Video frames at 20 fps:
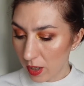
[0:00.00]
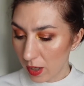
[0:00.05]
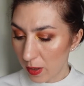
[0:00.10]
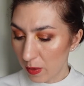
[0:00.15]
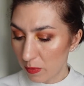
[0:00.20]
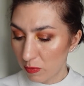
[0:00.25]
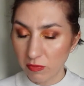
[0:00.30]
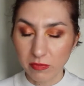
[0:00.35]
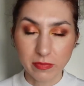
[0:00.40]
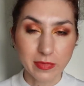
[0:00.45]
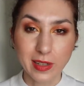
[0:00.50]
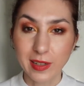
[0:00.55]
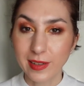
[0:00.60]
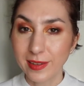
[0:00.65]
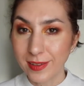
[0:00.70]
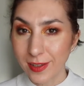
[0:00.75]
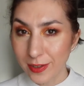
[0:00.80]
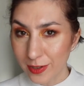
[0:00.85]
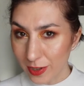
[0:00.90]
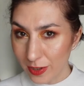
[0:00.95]
um,
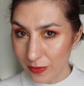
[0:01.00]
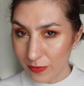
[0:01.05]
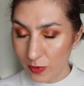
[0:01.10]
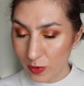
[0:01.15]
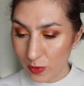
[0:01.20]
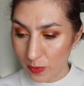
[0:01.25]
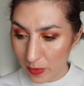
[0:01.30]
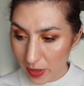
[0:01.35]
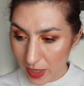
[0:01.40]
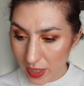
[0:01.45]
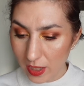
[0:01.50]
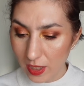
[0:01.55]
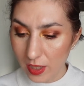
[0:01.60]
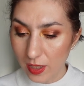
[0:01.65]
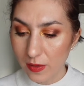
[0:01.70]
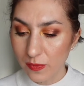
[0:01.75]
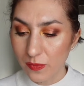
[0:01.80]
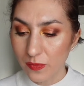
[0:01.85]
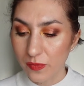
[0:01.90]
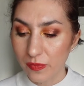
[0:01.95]
luckily for
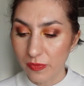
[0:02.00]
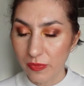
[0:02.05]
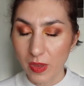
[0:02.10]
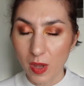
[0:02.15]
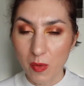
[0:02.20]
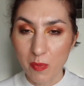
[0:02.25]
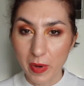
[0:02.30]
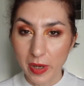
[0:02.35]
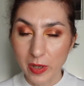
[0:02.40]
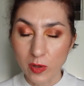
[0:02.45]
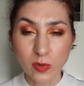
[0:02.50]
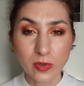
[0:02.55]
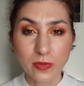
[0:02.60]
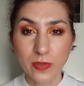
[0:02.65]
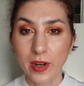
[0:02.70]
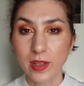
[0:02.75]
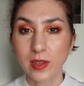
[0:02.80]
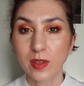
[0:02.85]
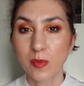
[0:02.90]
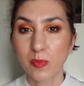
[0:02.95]
me my good
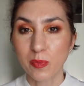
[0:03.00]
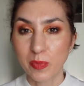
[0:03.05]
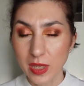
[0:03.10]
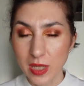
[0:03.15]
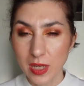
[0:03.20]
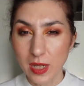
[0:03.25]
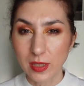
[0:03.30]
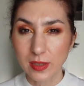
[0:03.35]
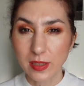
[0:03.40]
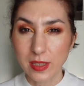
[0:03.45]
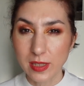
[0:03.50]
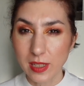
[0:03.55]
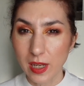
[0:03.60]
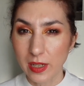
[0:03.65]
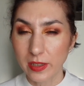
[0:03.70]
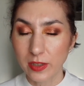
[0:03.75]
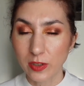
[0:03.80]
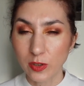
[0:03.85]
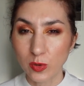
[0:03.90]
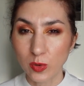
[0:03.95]
friend Bia
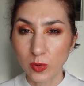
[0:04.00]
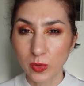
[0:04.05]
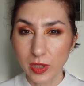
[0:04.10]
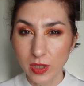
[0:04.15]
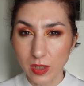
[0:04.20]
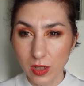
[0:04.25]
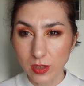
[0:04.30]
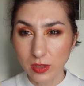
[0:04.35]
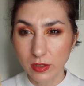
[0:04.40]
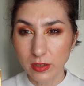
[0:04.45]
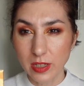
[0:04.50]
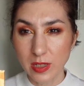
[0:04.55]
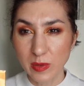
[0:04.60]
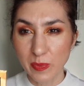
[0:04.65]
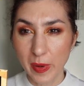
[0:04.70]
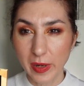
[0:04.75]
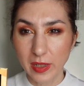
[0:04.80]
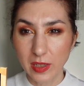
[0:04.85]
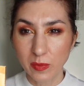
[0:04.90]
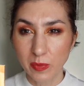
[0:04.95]
decided to declutter this
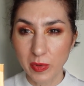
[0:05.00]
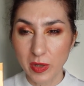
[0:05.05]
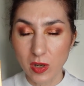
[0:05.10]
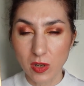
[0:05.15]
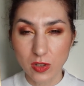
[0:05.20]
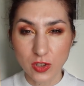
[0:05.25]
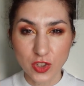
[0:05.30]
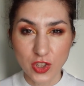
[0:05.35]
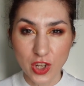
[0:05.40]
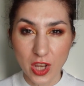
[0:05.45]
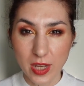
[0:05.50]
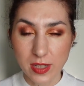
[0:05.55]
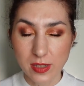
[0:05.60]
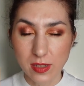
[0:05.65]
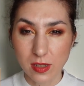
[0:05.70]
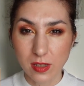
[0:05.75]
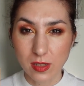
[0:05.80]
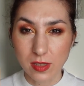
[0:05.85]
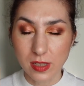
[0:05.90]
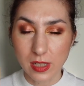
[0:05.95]
palette because she has
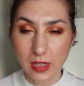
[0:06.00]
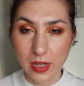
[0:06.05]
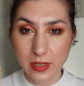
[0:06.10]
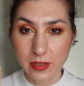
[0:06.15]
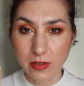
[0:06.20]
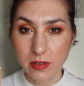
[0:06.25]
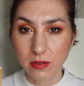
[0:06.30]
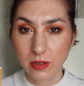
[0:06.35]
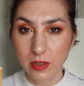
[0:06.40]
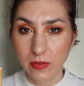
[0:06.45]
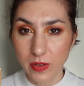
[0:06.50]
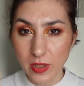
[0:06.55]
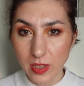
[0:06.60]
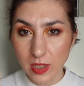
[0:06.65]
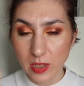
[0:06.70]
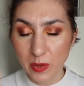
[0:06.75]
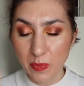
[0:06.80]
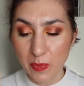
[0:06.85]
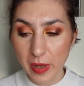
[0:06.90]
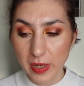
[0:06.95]
the Celestial
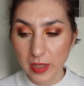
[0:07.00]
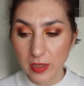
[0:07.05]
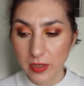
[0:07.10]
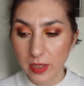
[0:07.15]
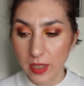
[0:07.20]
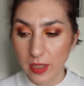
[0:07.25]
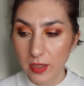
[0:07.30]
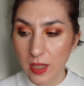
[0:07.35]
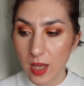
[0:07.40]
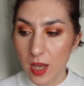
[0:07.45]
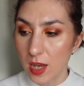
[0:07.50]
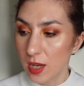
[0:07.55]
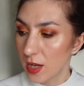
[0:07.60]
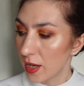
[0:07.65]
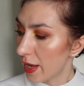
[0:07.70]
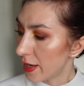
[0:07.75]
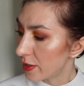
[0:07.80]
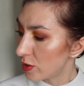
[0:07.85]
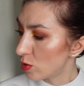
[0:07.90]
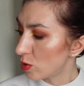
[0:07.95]
Divinity palette and
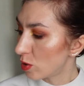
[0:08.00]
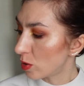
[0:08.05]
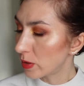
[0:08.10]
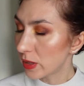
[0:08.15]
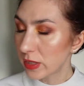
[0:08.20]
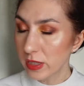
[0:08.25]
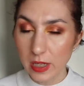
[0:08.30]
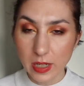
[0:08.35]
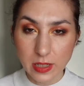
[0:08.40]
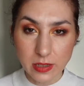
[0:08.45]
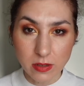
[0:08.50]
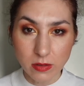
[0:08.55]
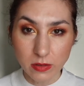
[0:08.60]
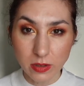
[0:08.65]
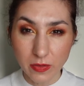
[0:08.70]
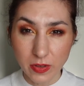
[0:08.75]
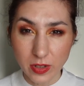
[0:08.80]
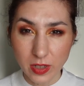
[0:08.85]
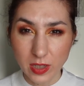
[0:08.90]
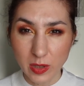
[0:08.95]
as you know the Celestial
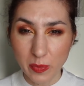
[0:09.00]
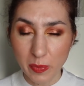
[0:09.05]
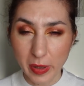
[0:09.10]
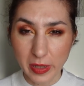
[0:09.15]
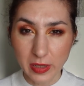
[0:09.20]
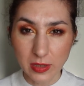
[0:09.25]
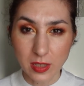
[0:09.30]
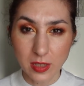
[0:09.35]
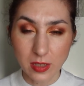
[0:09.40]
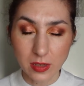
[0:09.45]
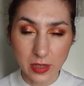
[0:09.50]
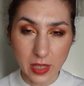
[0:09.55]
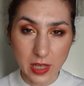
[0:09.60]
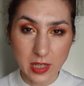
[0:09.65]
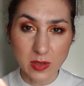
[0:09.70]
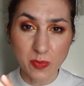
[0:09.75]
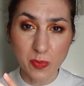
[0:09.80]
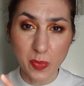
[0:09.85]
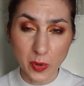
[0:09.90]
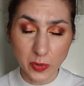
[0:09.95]
Divinity palette
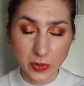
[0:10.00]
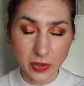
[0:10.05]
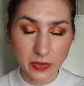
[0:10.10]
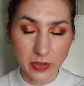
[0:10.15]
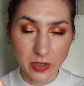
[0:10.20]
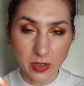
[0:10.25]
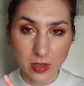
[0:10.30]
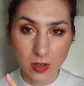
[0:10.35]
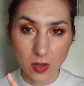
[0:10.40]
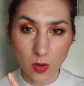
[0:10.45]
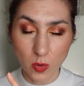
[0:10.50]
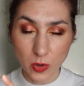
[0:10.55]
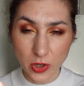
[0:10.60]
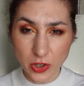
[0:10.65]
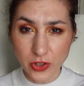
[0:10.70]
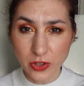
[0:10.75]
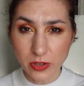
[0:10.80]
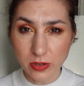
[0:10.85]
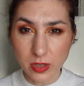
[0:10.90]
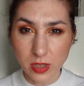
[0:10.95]
contains both of the
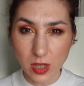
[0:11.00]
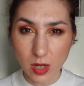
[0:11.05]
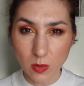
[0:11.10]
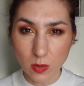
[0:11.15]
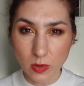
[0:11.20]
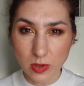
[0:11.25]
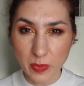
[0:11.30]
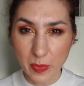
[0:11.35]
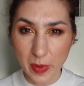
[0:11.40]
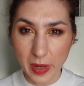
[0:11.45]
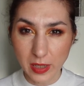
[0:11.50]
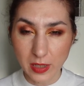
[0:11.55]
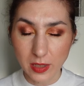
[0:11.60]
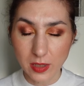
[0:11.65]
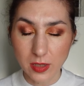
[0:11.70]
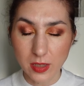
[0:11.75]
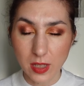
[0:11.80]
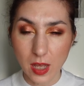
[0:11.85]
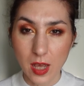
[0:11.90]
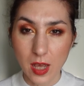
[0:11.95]
original Star Wars palette
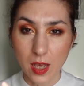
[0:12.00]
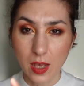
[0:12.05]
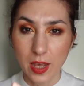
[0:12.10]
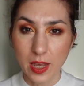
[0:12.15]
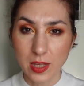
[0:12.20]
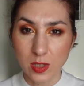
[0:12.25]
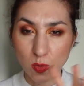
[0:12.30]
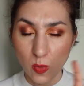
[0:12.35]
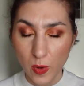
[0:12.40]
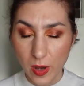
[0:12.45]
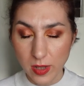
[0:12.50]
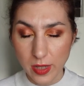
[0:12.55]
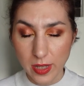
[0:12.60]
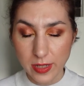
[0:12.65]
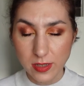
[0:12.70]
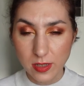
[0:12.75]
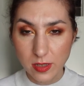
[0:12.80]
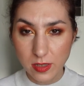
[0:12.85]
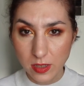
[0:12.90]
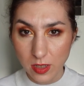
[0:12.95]
as well
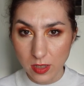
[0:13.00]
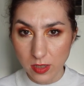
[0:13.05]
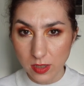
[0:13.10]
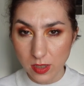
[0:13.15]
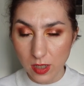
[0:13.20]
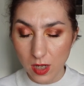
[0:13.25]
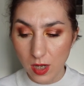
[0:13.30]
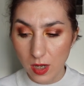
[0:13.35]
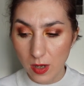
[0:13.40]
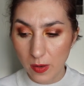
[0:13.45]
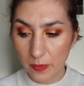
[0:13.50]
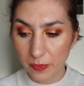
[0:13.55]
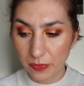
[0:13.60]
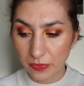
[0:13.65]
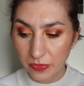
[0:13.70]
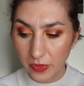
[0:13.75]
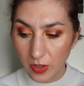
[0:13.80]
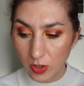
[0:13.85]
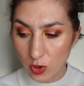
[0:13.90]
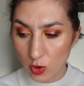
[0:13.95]
as six
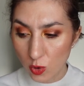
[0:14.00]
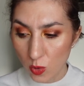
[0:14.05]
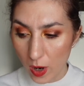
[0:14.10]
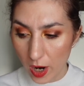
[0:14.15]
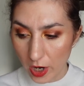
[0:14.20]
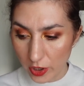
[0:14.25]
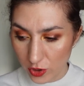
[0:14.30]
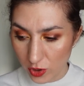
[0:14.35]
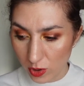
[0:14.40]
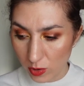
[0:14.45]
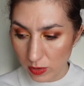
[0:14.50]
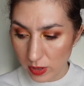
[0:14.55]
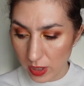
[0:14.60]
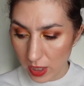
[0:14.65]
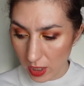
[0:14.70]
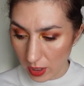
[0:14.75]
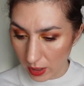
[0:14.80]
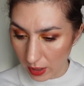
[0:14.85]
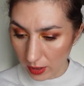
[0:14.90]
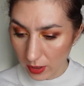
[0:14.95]
um, new eyeshadows
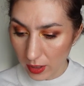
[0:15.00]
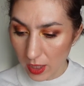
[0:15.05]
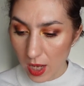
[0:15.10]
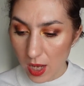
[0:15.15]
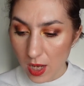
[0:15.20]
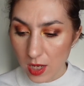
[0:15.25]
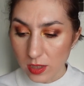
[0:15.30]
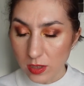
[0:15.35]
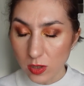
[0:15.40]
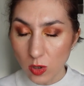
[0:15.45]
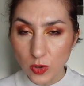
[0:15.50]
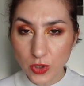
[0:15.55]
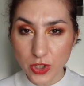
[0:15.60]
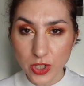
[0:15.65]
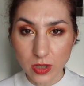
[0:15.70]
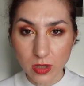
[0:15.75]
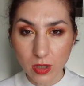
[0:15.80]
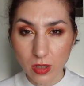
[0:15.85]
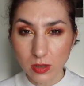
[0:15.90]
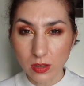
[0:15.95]
in it so
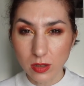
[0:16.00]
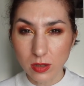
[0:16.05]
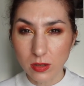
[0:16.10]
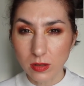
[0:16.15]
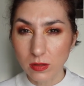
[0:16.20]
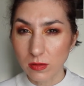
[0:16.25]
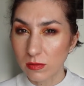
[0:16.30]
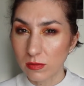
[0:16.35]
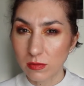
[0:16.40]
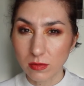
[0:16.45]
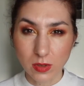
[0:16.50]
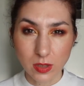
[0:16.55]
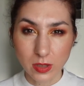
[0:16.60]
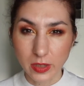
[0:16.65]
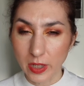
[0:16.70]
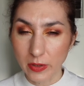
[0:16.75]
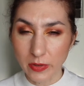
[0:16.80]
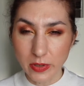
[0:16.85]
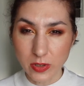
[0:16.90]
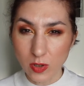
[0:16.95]
she thought
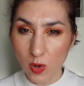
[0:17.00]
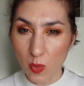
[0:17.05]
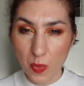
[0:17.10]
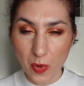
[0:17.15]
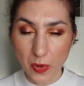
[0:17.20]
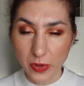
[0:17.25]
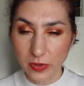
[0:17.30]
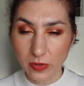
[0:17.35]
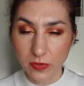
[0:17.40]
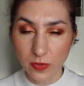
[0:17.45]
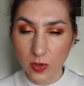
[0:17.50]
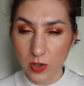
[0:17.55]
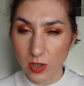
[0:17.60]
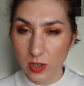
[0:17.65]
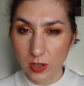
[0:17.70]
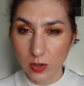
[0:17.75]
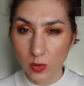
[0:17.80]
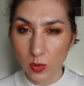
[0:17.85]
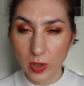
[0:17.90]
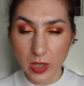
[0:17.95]
there is no point for
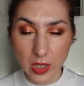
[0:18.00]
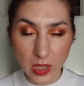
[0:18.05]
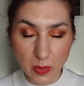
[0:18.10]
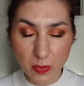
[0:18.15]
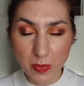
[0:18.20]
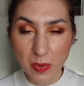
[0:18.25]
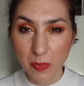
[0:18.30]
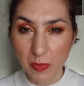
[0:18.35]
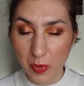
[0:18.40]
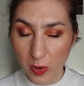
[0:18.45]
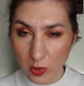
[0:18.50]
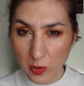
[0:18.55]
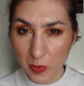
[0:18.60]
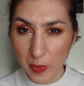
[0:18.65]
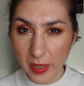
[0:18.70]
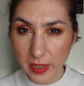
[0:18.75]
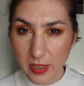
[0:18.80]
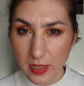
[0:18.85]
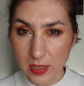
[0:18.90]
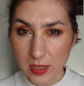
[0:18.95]
her to keep both
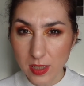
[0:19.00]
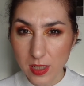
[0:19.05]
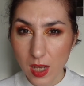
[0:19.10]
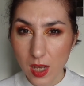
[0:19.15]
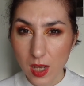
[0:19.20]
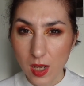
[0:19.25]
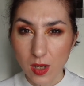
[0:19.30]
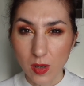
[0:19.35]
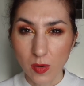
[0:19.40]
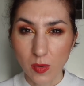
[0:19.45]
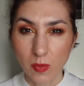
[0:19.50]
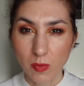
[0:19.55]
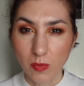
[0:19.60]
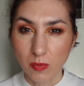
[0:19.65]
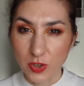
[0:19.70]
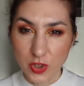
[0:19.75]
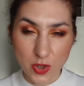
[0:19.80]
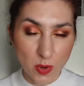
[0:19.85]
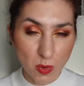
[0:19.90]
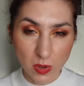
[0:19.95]
palettes
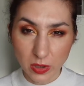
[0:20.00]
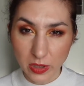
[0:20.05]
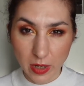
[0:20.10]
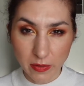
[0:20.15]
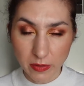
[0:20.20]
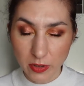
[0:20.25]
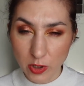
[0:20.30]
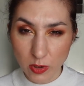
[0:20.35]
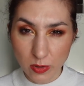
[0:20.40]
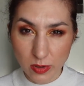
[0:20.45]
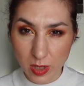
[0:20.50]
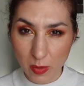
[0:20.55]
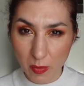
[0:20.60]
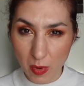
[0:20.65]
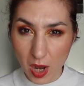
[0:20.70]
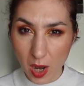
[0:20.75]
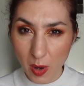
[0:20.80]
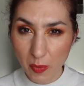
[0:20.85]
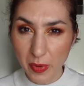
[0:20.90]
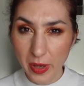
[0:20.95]
she will never use them
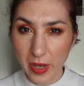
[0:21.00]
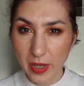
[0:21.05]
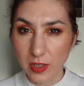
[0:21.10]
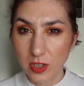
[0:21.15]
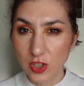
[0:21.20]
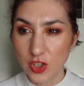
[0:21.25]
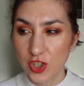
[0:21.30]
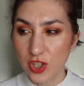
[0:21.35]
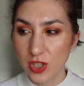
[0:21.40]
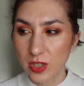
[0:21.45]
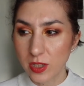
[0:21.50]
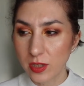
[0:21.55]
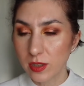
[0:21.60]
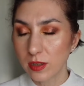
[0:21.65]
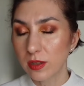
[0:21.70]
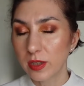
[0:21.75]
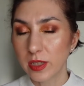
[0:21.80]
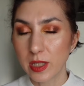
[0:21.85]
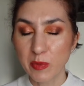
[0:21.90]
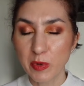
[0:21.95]
up and she
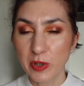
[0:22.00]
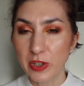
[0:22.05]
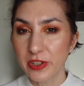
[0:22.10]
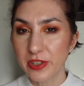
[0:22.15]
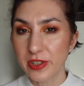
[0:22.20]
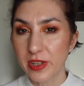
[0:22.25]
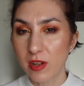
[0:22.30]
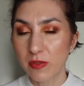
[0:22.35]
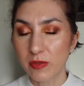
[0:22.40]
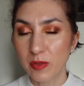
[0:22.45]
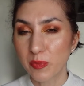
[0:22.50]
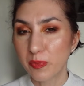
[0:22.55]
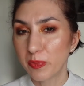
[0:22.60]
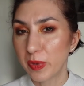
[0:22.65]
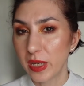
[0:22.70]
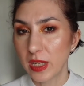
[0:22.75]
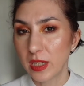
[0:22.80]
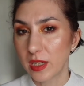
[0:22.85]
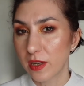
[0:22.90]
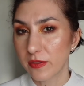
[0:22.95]
didn't deem herself a
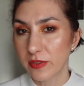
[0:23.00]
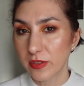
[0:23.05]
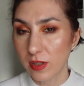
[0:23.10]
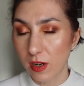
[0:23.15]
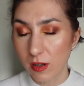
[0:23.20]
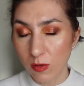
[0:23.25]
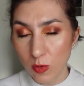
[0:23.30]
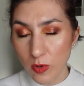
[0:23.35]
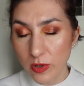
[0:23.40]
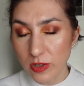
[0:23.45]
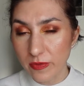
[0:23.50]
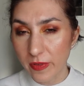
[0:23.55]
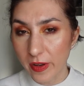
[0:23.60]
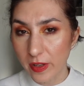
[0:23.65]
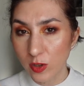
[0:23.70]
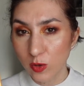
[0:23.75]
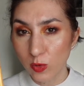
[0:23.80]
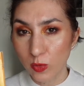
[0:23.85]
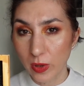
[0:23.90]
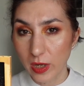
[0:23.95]
big enough Star Wars
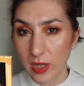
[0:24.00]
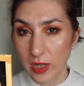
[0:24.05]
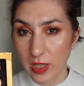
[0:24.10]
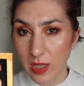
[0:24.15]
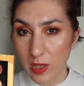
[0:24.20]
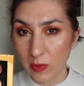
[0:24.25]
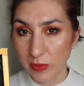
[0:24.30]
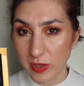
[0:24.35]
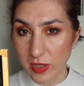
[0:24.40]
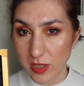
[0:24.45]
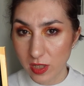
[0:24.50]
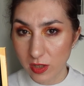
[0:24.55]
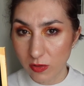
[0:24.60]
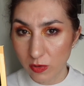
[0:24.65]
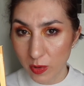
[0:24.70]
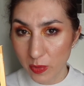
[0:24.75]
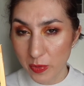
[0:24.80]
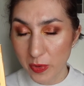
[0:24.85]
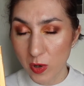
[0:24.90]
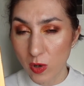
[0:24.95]
fan to really keep the
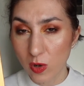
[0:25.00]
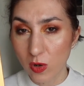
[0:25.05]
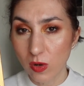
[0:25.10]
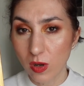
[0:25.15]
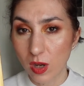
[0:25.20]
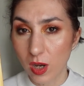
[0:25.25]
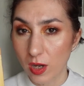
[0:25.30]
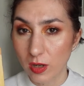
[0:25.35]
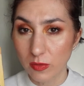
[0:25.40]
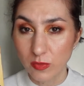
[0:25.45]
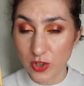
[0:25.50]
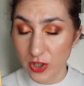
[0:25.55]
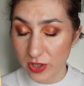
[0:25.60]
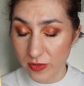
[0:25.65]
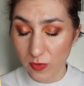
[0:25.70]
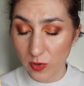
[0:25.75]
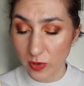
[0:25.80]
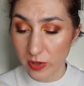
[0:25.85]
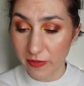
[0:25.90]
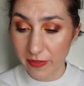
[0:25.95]
C-3PO uh,
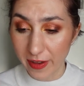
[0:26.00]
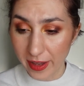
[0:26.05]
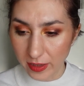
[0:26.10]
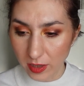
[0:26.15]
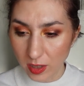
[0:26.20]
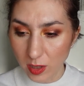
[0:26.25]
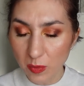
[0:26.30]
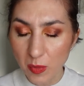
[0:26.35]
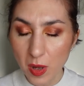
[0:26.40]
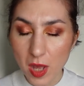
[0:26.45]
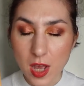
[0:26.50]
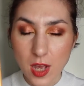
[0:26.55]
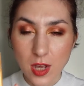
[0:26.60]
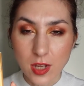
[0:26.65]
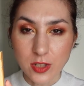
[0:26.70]
just for the fandom.